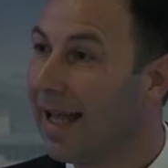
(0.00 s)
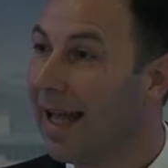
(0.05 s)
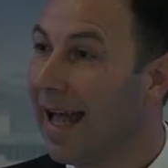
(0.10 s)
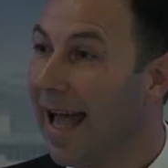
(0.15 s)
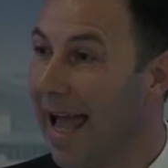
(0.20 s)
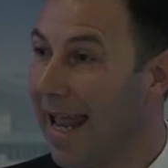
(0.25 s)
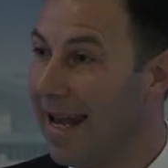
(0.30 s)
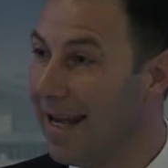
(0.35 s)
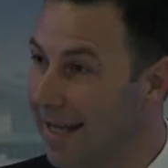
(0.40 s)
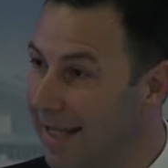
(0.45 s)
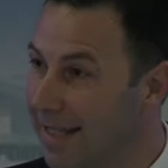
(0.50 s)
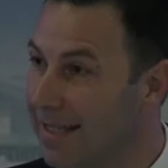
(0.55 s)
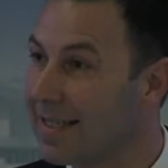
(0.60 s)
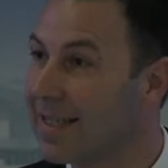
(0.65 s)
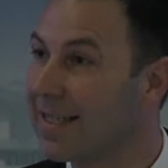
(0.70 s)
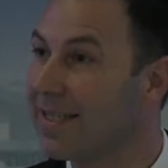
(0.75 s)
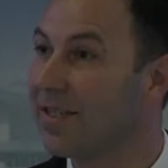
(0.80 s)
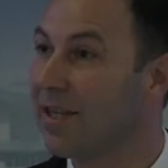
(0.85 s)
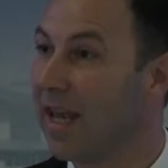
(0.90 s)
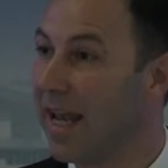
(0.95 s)
I need
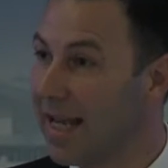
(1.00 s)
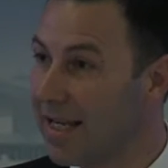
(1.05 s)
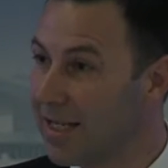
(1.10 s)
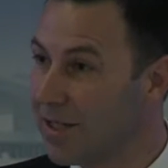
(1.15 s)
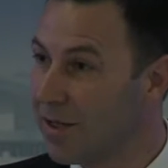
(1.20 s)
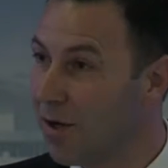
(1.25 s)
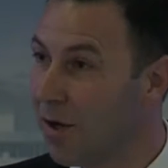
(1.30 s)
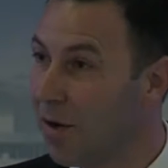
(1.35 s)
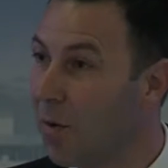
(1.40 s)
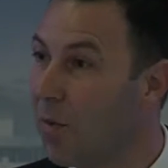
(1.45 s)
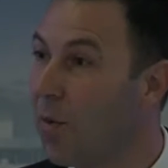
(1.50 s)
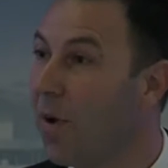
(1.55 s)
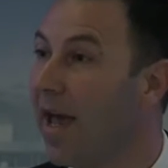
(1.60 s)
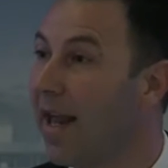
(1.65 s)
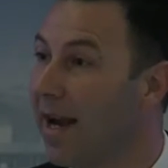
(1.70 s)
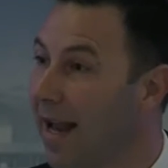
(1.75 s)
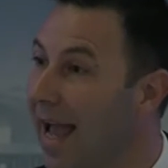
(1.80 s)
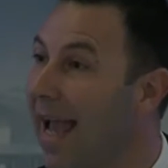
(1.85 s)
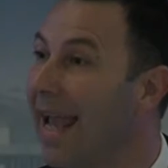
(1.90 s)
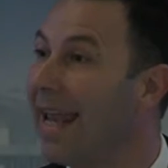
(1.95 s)
sensor
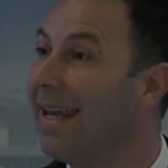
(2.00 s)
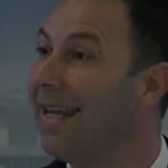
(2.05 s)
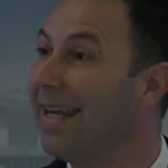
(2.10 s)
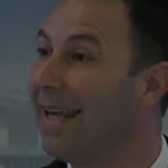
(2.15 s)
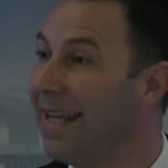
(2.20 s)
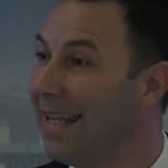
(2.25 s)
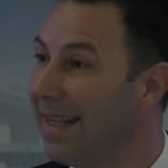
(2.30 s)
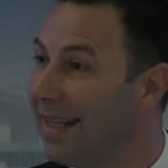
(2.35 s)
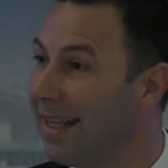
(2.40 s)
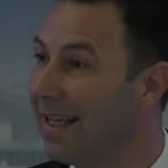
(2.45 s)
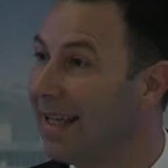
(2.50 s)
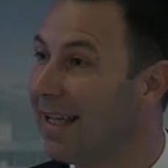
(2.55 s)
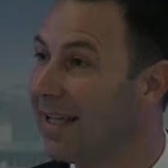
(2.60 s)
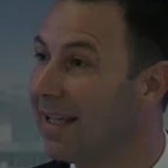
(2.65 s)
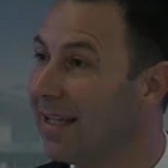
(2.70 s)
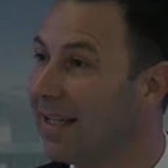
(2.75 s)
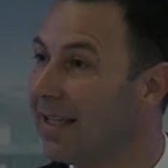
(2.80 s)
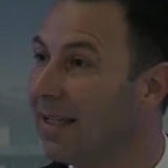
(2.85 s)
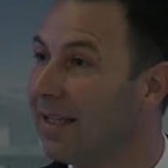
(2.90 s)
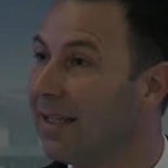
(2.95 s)
where I need
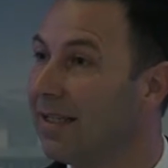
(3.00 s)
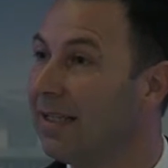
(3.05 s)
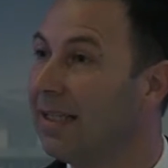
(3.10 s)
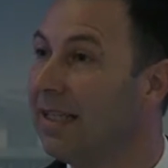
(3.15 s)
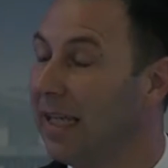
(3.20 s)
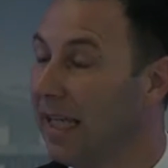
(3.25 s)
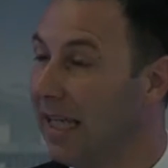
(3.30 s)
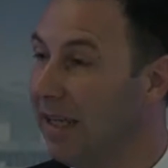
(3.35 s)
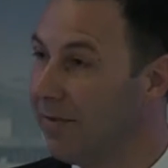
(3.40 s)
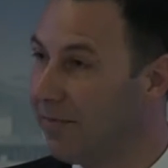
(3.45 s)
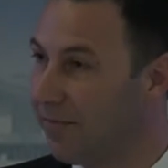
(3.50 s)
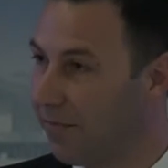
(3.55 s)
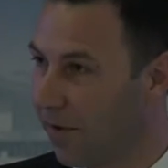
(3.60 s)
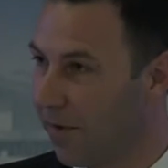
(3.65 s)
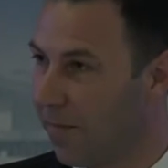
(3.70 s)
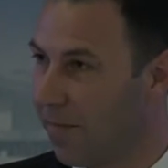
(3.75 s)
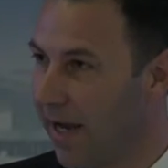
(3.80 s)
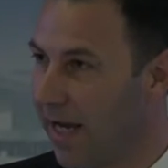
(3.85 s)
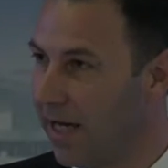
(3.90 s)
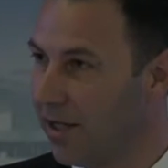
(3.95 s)
the
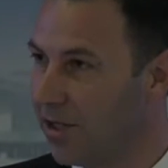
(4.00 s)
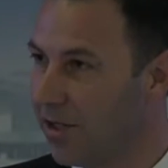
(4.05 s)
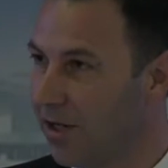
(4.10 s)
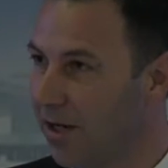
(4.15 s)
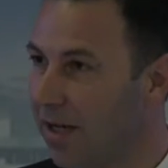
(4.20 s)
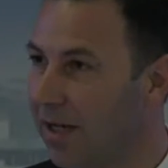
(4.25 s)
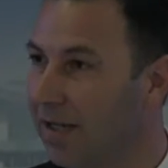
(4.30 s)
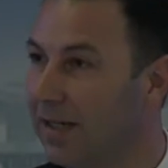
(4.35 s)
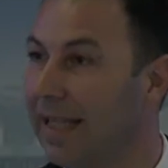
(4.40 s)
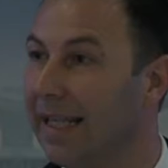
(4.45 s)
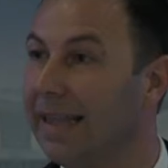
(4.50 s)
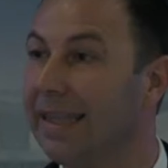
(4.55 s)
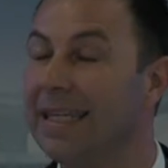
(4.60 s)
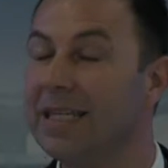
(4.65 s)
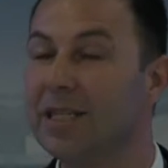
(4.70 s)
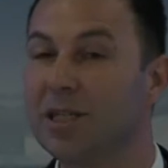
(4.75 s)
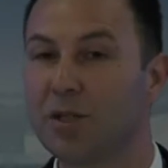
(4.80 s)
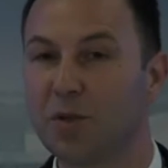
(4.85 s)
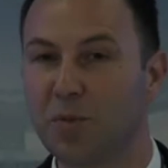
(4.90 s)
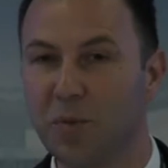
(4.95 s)
information that
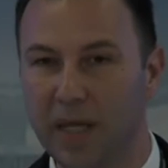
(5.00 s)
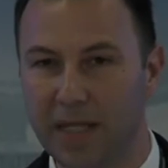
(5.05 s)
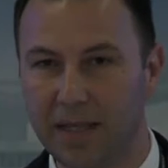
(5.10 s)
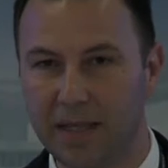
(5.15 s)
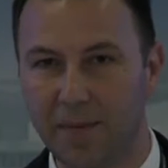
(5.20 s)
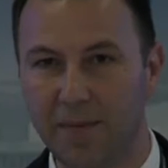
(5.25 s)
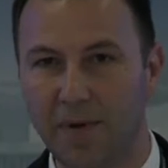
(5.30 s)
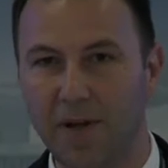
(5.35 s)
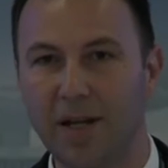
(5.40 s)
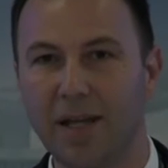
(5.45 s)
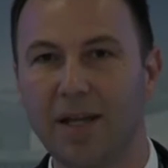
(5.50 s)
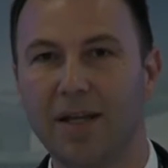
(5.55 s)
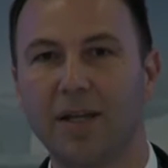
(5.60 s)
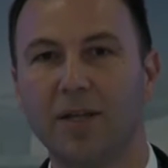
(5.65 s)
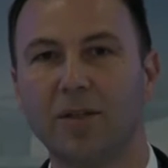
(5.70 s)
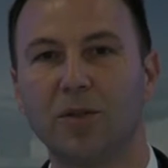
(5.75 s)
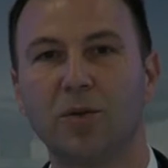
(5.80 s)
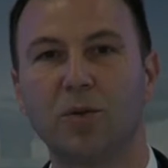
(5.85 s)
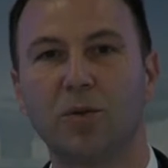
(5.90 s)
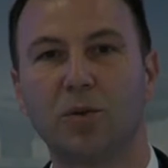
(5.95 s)
is suitable
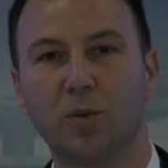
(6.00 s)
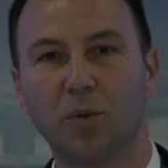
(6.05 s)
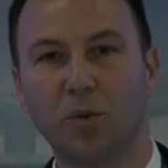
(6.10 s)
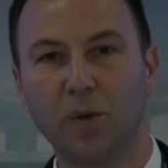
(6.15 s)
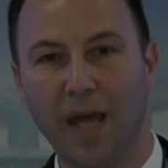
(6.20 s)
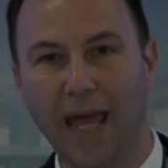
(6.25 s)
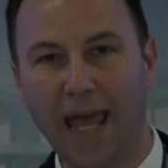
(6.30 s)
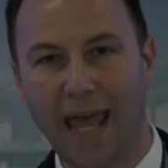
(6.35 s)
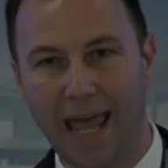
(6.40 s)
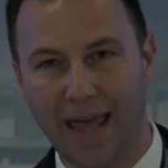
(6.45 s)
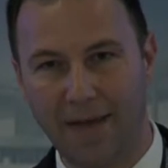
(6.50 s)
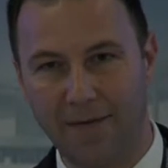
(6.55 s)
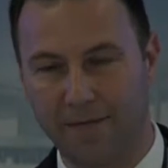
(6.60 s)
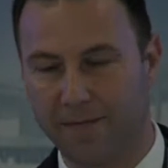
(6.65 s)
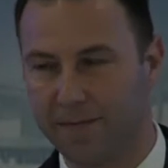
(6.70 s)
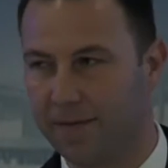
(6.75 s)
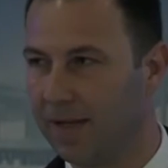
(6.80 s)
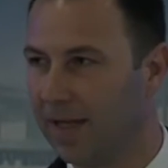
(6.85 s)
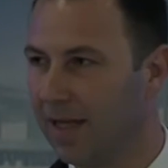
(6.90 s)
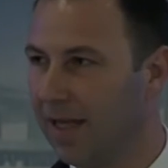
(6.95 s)
to
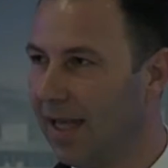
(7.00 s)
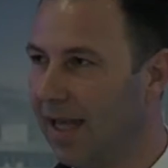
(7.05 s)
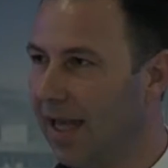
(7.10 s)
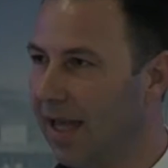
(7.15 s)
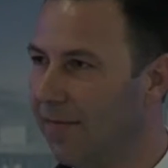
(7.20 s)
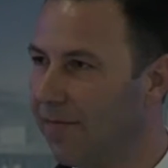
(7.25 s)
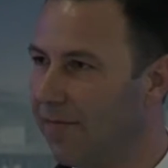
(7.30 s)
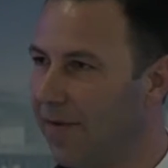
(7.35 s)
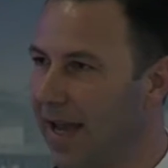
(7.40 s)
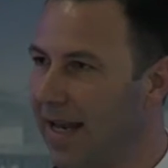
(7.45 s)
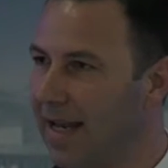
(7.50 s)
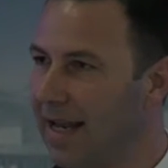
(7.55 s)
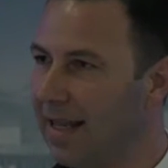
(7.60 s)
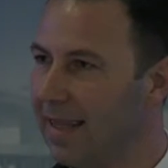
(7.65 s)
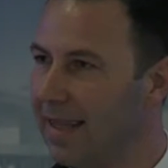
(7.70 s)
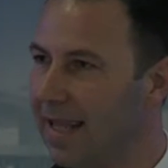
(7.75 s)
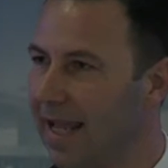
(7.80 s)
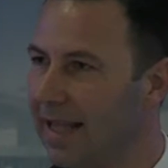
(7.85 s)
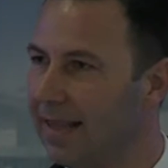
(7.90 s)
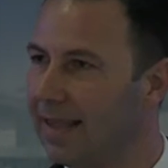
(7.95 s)
have a final
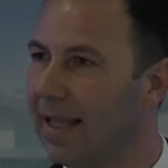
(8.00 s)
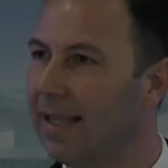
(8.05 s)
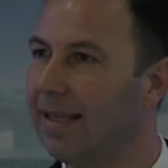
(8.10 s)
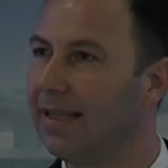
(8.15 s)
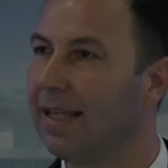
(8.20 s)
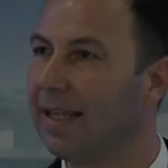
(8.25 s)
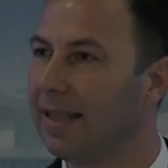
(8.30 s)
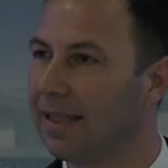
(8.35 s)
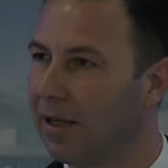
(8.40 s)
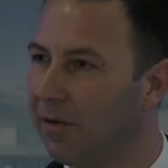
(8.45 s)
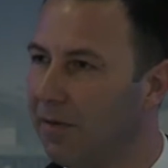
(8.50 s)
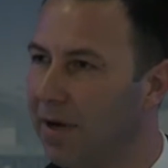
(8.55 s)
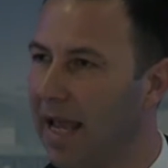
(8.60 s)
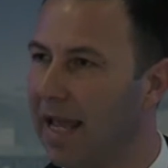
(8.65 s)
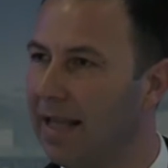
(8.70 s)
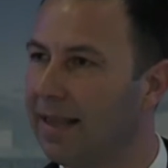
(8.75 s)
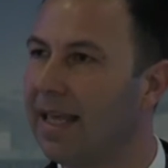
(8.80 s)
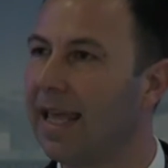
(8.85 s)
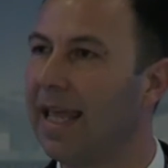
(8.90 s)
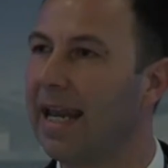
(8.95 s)
data that
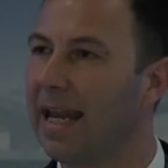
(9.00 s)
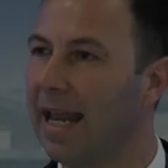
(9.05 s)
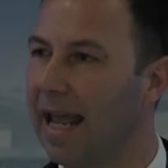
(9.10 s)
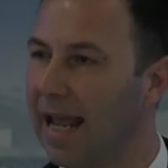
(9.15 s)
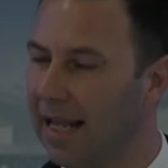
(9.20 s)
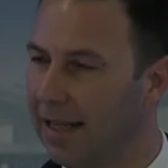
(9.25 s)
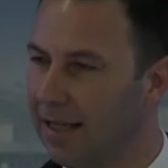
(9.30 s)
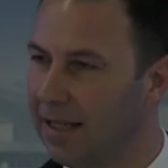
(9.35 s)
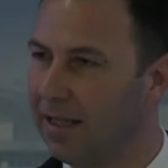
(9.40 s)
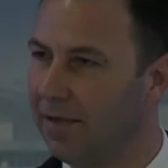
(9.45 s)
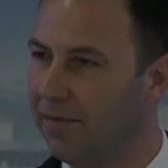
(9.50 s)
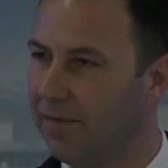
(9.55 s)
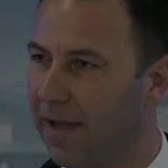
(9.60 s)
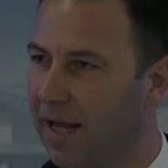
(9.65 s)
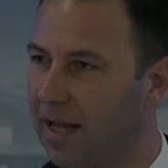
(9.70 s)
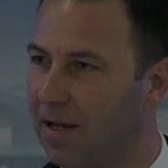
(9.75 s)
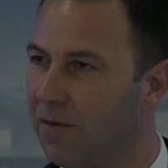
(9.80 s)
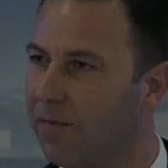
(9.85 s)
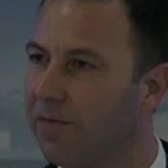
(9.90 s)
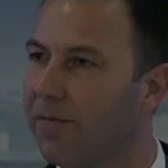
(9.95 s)
create an added
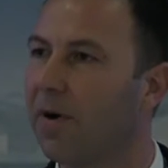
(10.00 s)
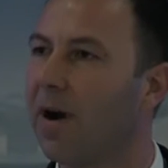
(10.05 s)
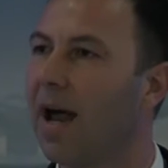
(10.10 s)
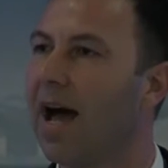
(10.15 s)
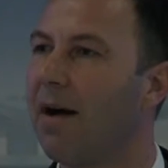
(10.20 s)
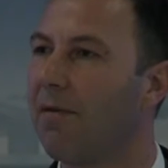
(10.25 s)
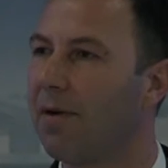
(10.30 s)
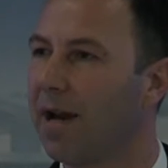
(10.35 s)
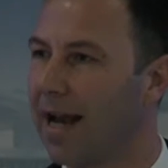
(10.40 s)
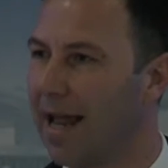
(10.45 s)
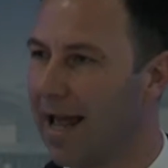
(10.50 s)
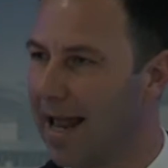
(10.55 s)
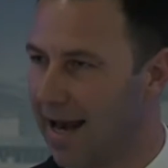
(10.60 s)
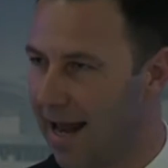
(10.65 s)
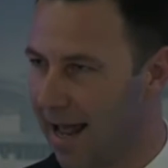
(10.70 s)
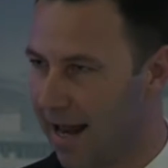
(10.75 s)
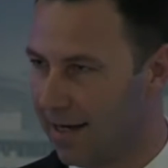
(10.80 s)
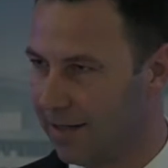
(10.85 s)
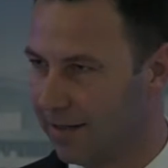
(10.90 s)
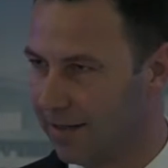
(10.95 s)
value for our
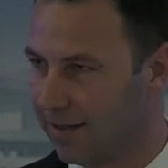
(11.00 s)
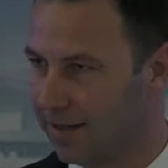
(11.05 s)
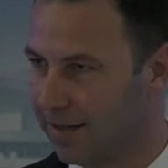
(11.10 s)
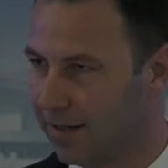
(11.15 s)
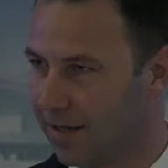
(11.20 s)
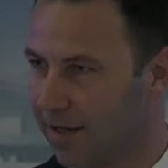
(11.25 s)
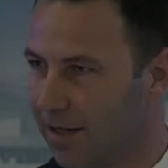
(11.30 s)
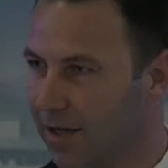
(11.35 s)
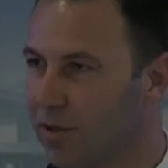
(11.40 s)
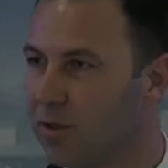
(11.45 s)
analysis.